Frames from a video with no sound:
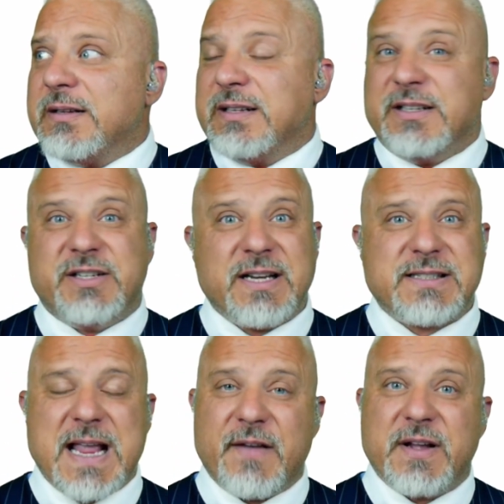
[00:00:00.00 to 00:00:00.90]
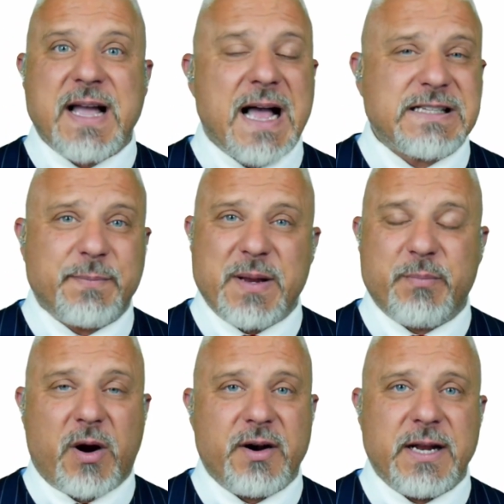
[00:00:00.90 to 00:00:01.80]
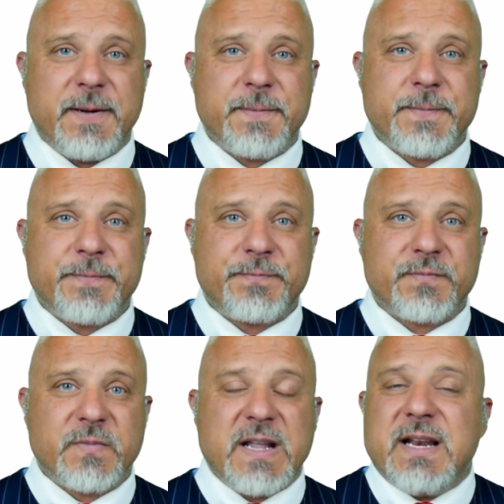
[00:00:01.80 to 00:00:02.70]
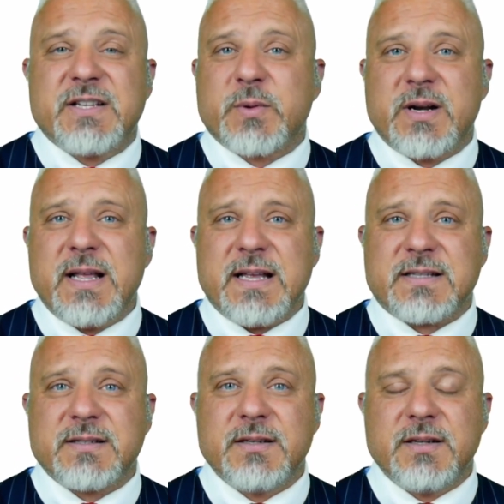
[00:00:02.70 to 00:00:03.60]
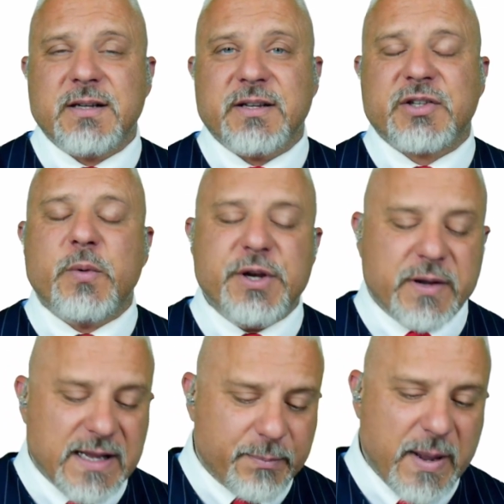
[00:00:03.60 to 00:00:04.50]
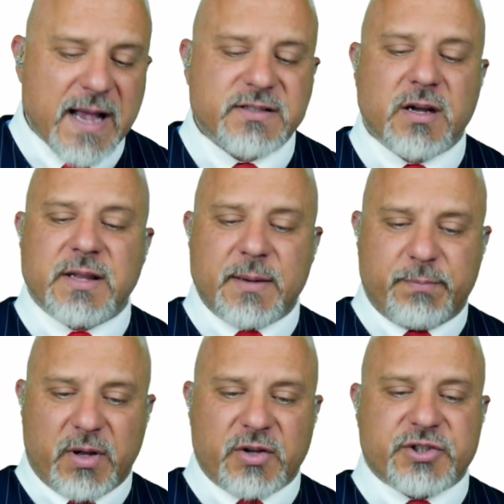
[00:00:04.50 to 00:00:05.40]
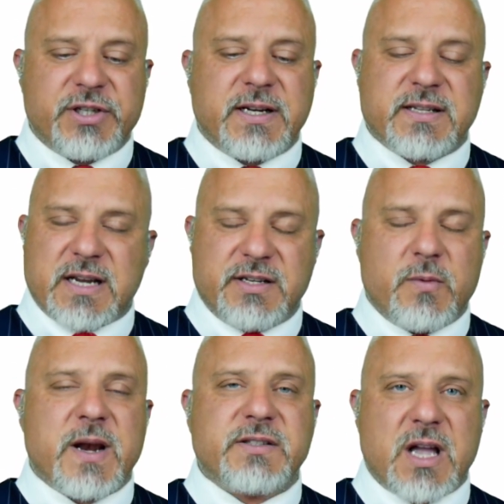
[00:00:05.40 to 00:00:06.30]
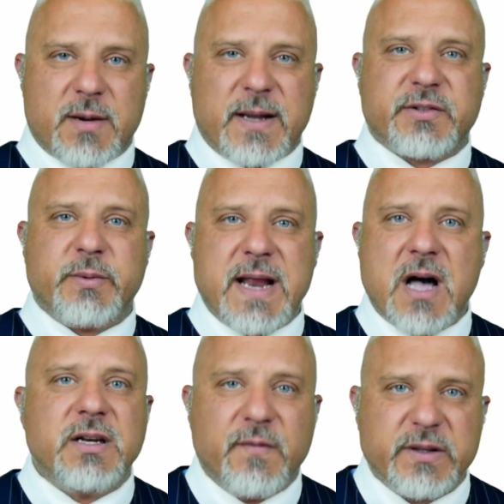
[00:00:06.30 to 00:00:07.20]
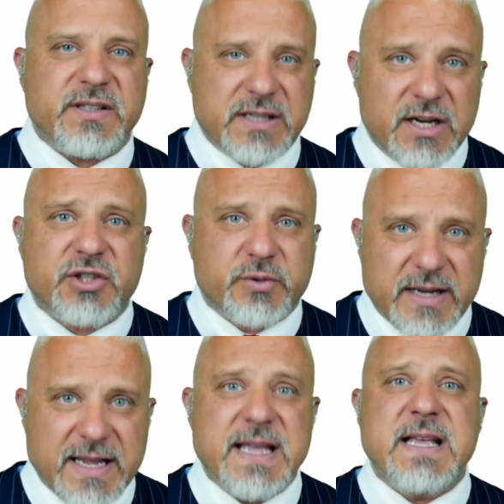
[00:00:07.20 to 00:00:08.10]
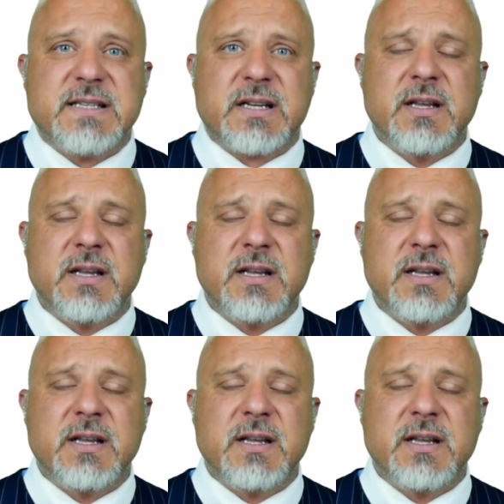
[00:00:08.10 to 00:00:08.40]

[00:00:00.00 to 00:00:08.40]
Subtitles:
just to have a gossiping party. It is what it is. So when you can get past all that bullshit, because I do want to talk about the reality of what this industry is,